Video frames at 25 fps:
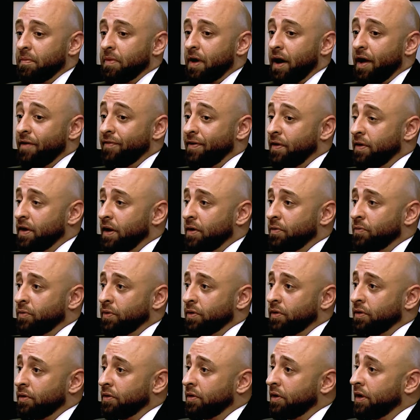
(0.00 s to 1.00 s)
I found out
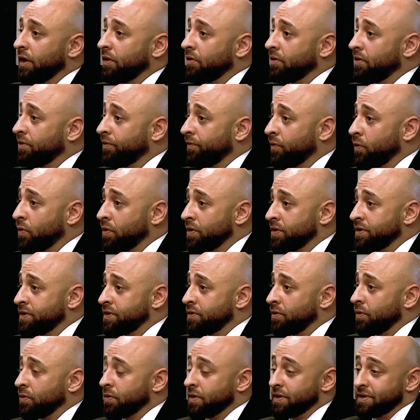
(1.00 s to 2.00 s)
were either
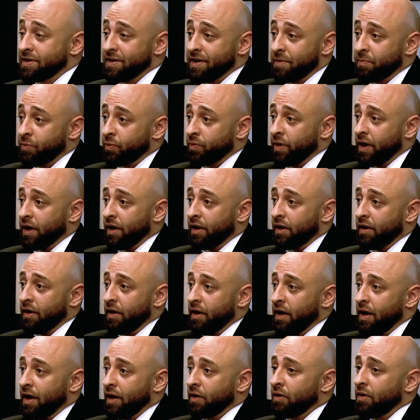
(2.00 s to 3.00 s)
divorced or separated,
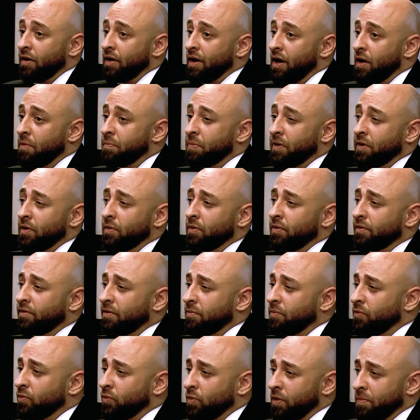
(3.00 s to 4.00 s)
and I couldn't help but notice
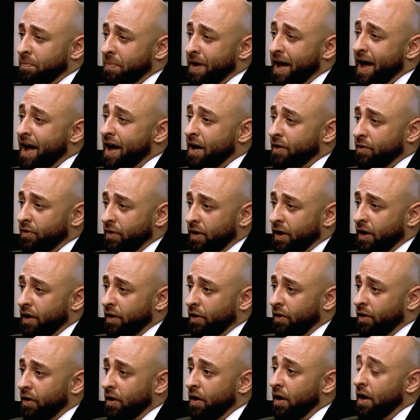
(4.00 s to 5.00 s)
some sort of pattern
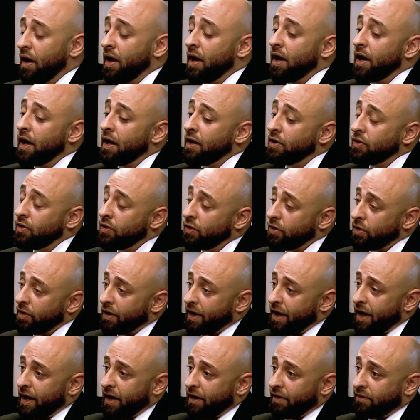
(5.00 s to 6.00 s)
here. In your
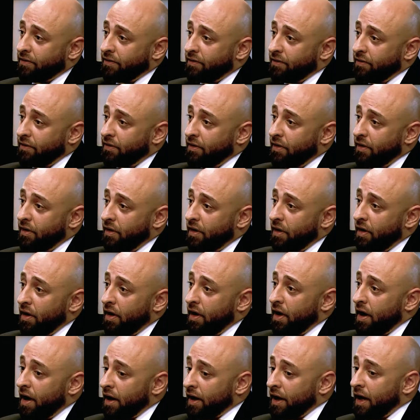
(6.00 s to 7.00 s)
case,
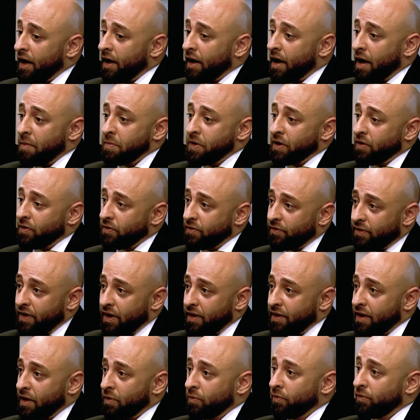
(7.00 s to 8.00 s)
again, I mean, you're
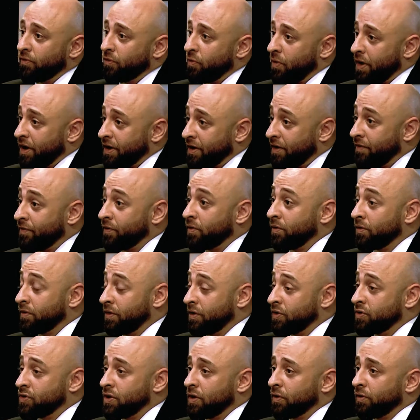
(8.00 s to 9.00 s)
saying that it was quite difficult
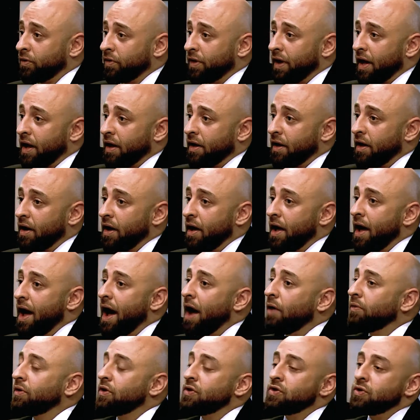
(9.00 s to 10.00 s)
to juggle that.
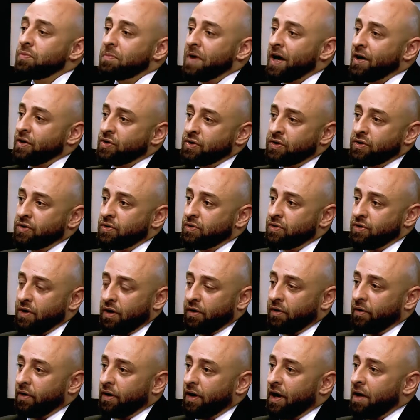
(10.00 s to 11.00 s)
How did you manage to
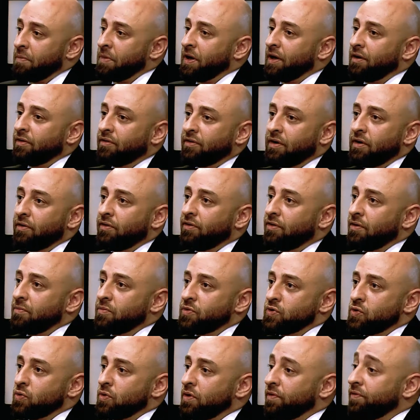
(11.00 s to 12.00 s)
juggle it? I mean, is there some
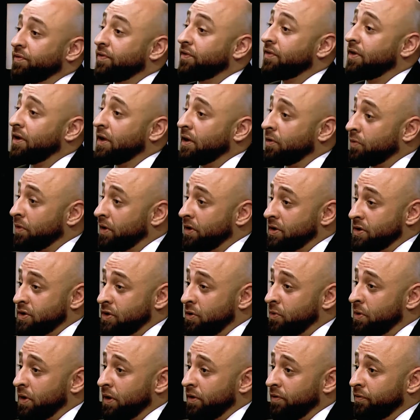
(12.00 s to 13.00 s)
sort of secret
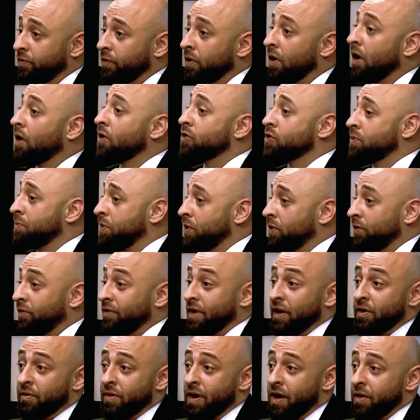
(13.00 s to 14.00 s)
to it for entrepreneurs
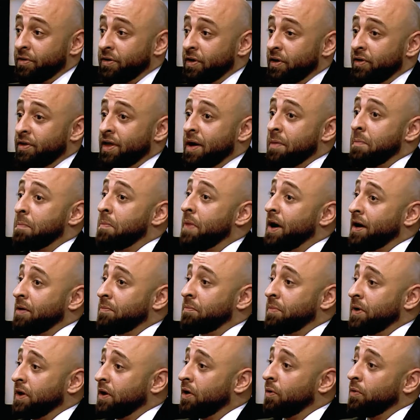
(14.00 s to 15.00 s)
that are out there that
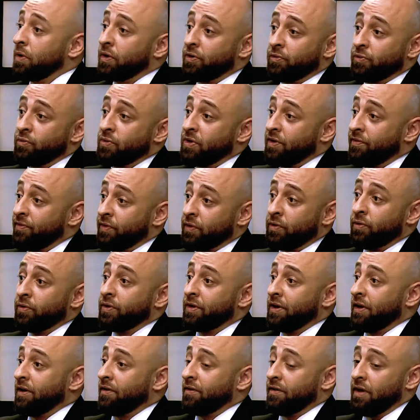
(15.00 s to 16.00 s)
might be going through
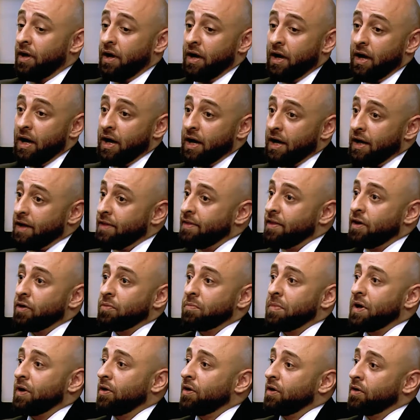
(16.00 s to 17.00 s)
difficulties in their
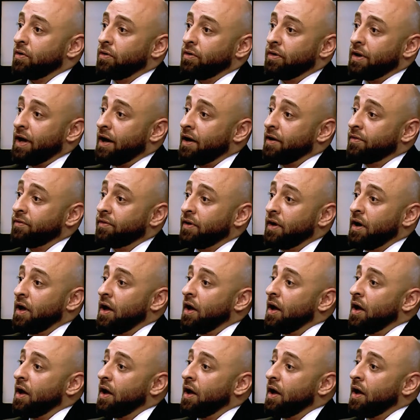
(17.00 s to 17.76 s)
marital lives?